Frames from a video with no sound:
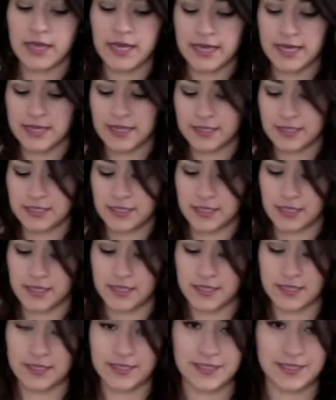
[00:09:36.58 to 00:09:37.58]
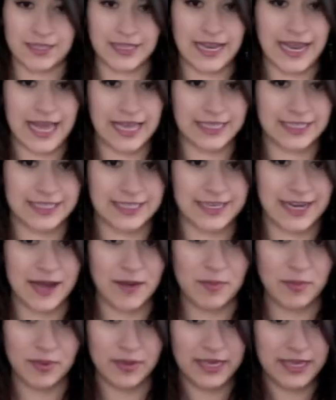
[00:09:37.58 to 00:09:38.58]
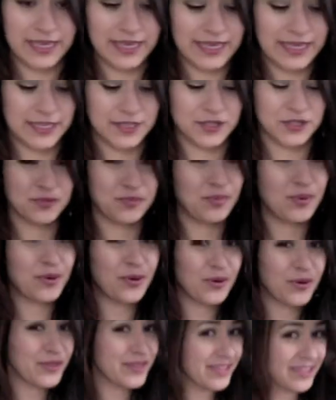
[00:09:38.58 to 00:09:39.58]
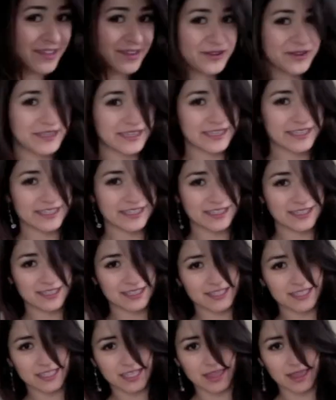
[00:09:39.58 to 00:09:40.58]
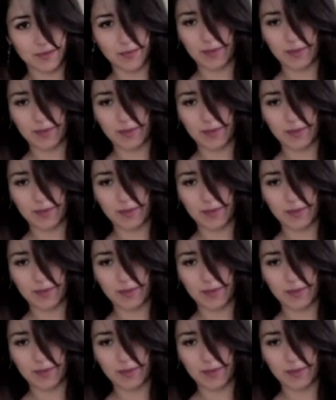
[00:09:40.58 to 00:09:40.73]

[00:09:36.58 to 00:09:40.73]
and last step is to pour the ingredients in the